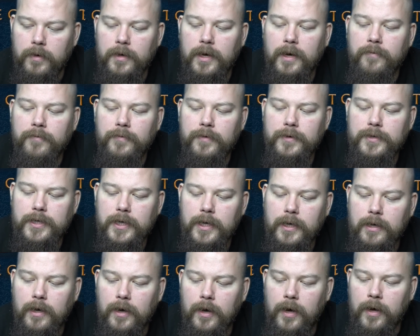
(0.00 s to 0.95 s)

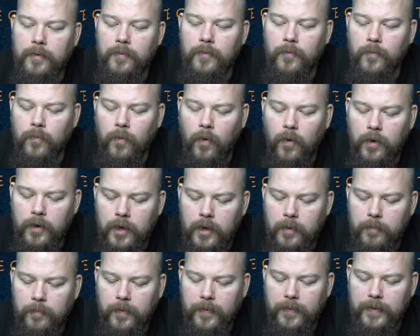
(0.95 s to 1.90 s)
infantry and
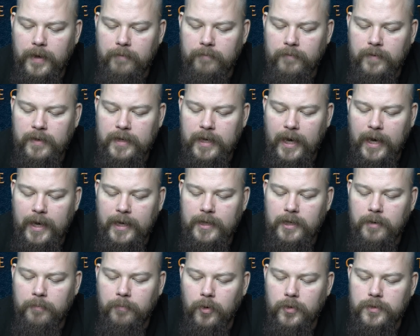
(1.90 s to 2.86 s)
warrior, but they've
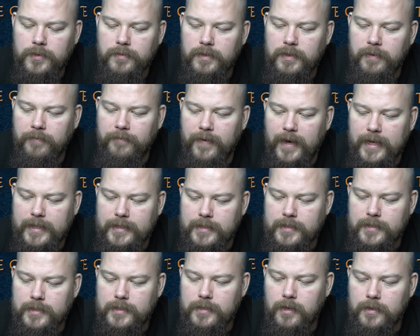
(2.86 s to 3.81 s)
gained a point of
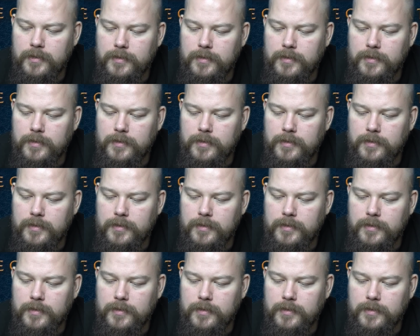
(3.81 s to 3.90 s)
defense,